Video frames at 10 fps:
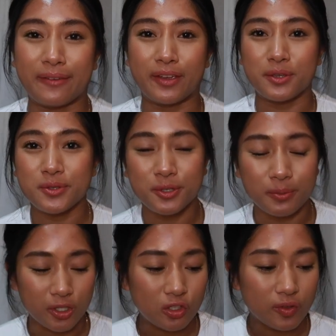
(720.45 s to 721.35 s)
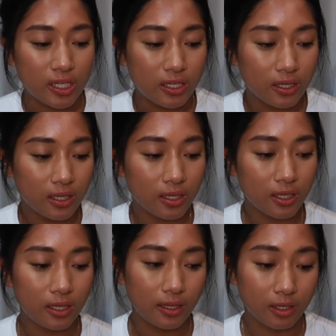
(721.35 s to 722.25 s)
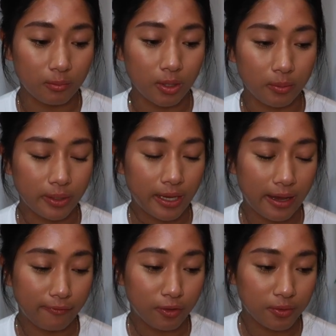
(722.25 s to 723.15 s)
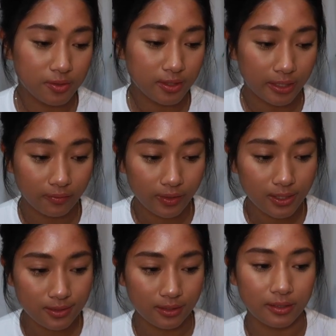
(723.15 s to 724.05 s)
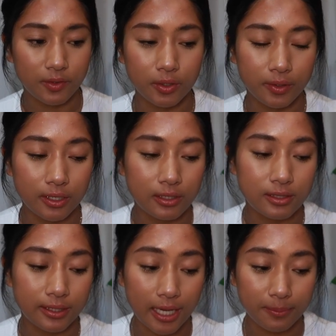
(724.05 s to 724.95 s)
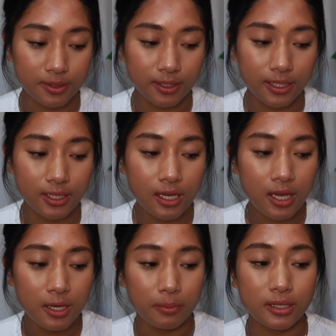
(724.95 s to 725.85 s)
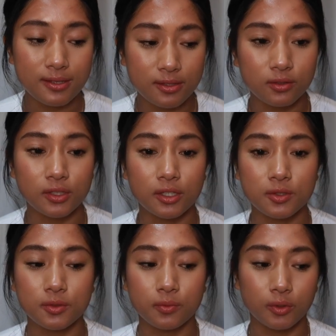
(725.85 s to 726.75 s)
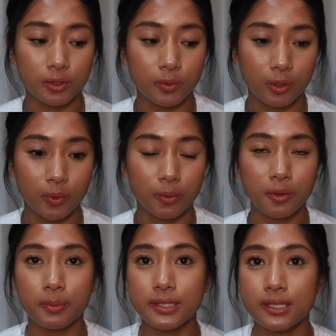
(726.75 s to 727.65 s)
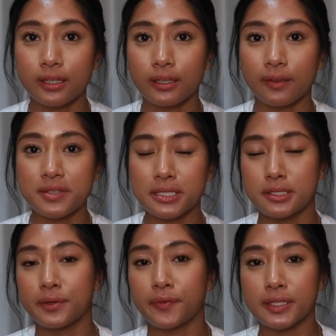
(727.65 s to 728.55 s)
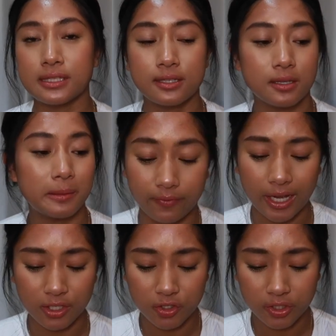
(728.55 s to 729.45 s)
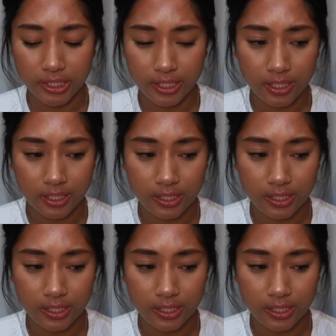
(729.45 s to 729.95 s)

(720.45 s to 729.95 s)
Like if I use too much of it, it could probably have those side effects, like even though it is encapsulated, but it still does really work well with my skin. Like I've seen a difference. I've actually